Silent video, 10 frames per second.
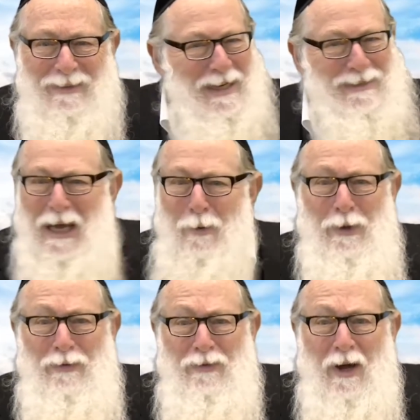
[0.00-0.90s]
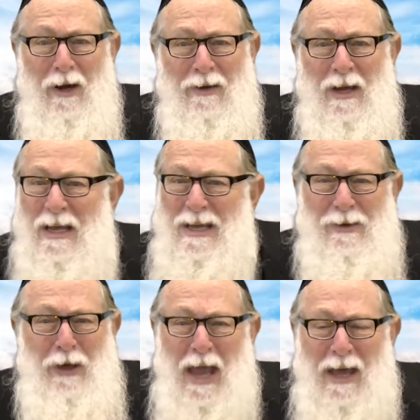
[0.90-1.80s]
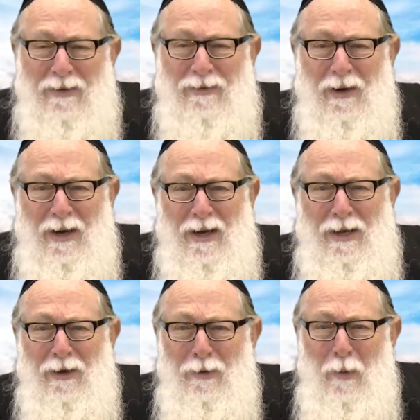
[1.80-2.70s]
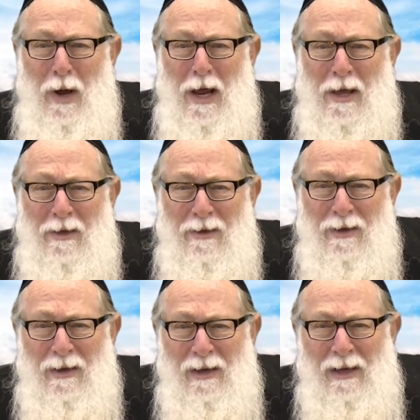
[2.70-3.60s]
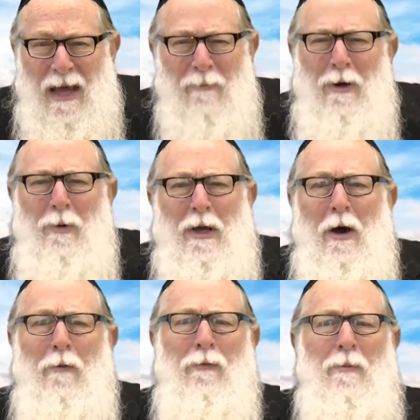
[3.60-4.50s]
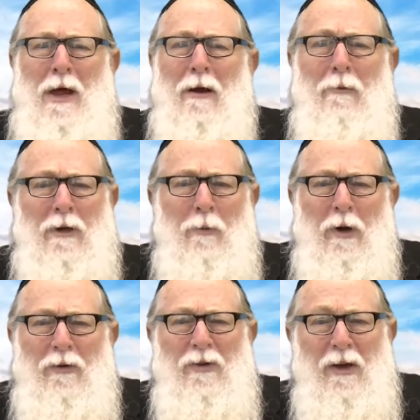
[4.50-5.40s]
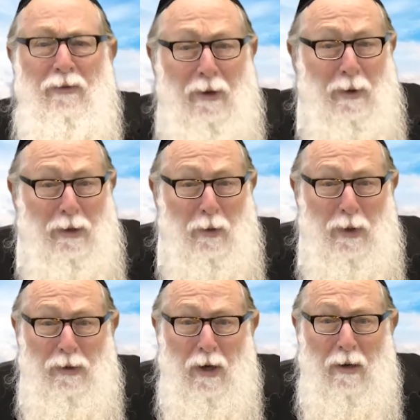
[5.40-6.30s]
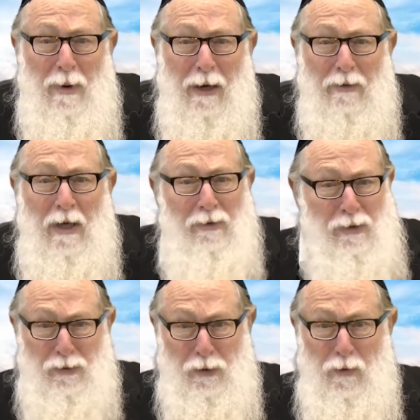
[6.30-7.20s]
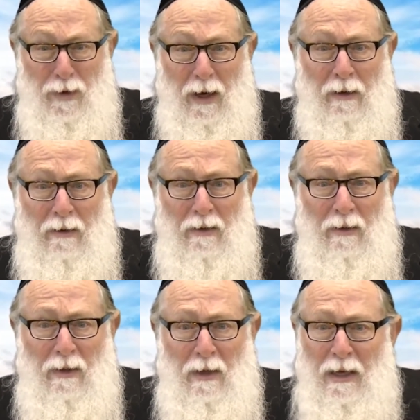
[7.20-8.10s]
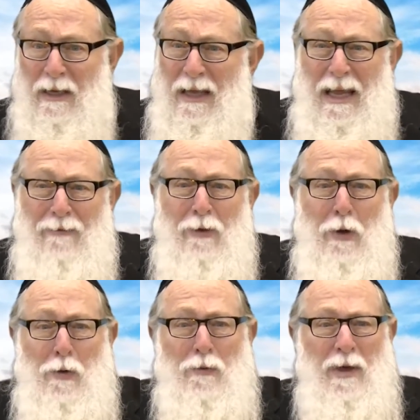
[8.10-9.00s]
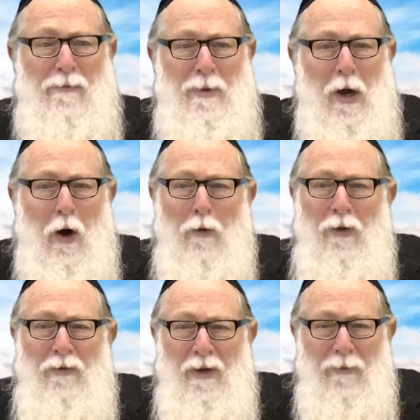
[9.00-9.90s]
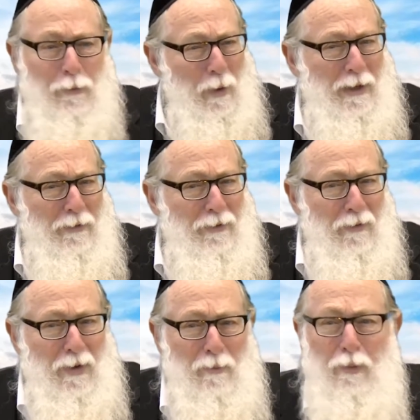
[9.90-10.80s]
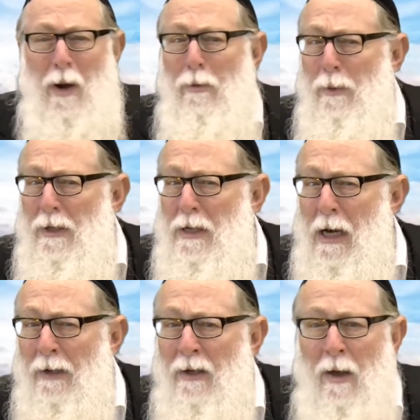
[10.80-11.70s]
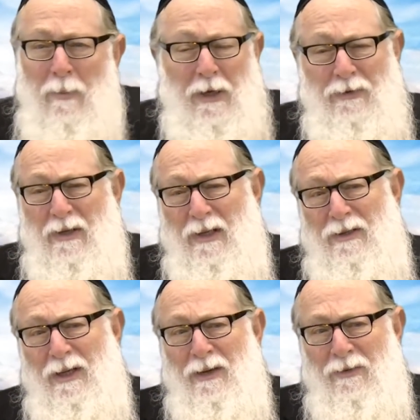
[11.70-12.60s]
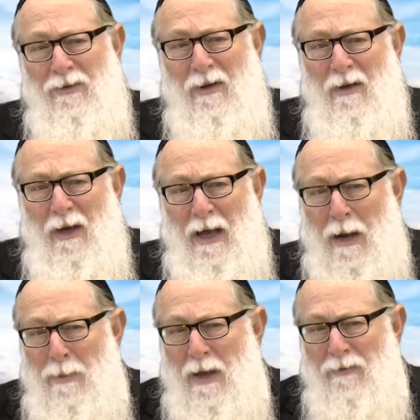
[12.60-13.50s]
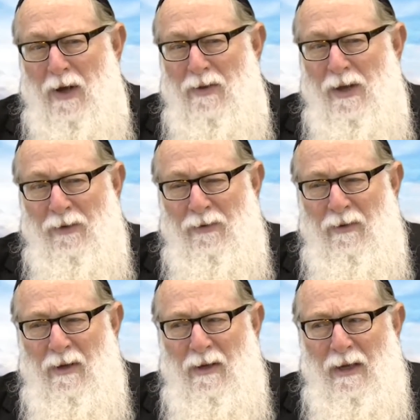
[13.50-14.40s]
That's how we start. You can't start any other way. And when we go from there, what is the next thing we do? We talk about teshuvah. Even though you've given me all these gifts, do I deserve them? Probably not. Because I did this, and I may have done this.